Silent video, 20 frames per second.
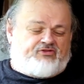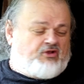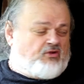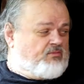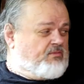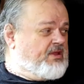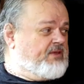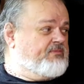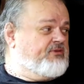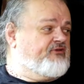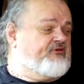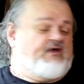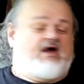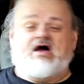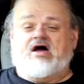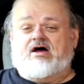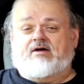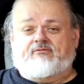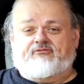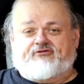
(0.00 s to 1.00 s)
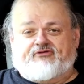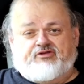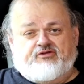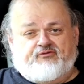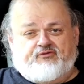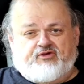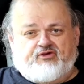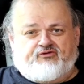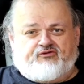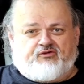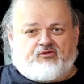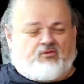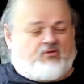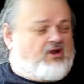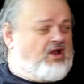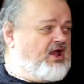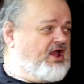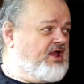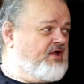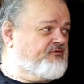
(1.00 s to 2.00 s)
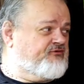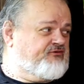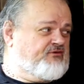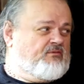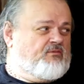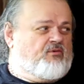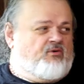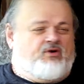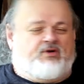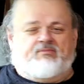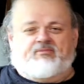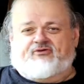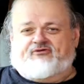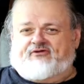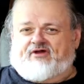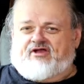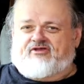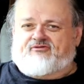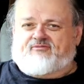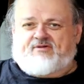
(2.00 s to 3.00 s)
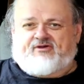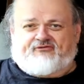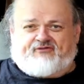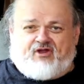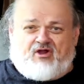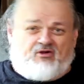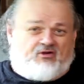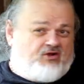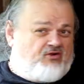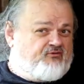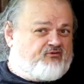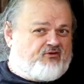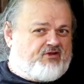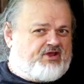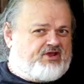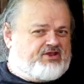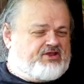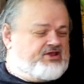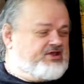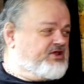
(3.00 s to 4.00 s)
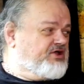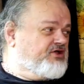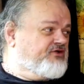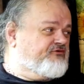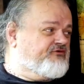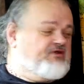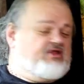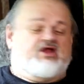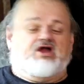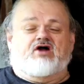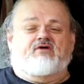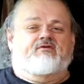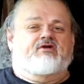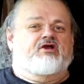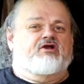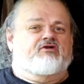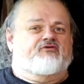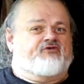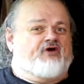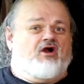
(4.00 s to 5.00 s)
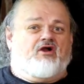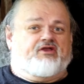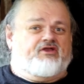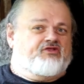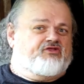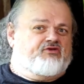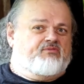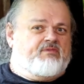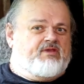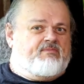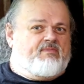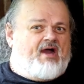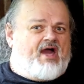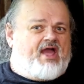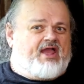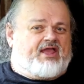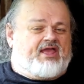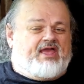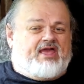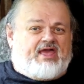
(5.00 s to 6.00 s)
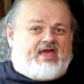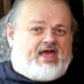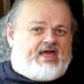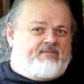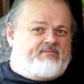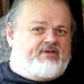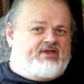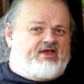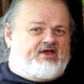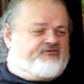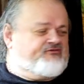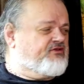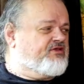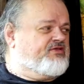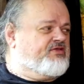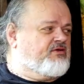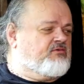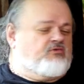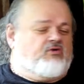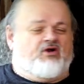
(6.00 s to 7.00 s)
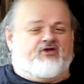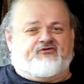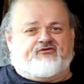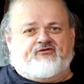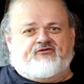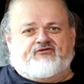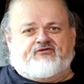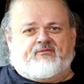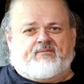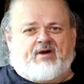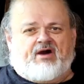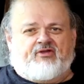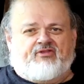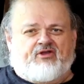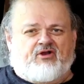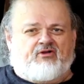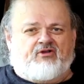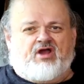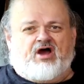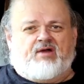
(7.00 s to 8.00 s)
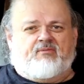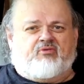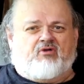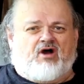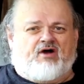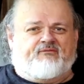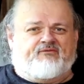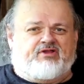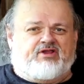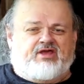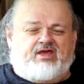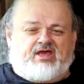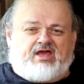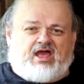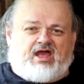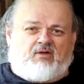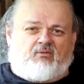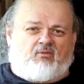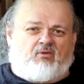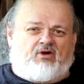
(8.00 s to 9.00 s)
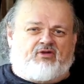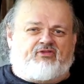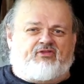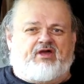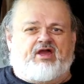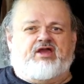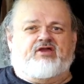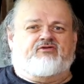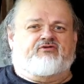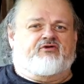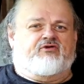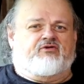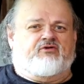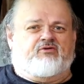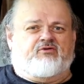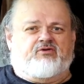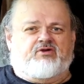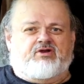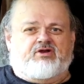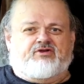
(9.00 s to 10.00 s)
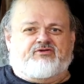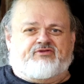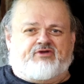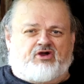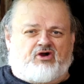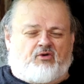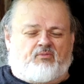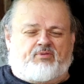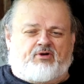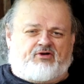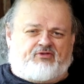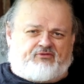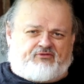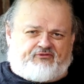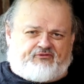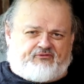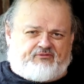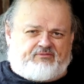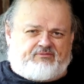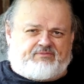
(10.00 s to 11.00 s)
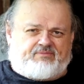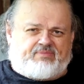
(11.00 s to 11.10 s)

There may be times in the future where I have someone besides my Scarecrow friend sitting over here talking to me back, and me asking them questions about their nonprofit and what they do to help others.